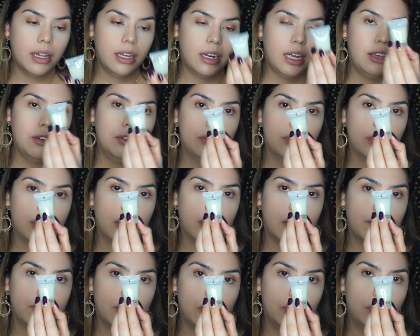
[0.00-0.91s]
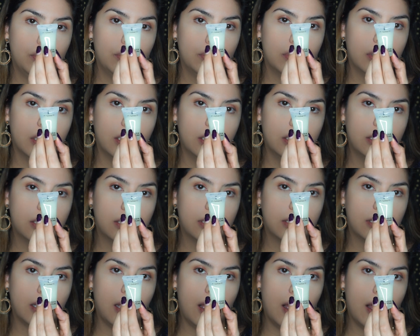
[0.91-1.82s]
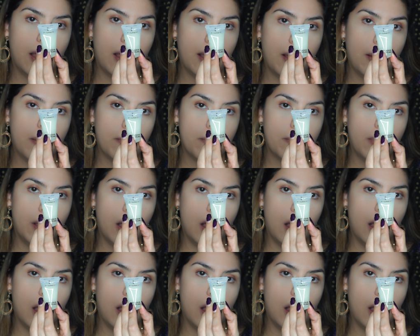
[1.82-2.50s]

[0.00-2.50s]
and I usually like to use this on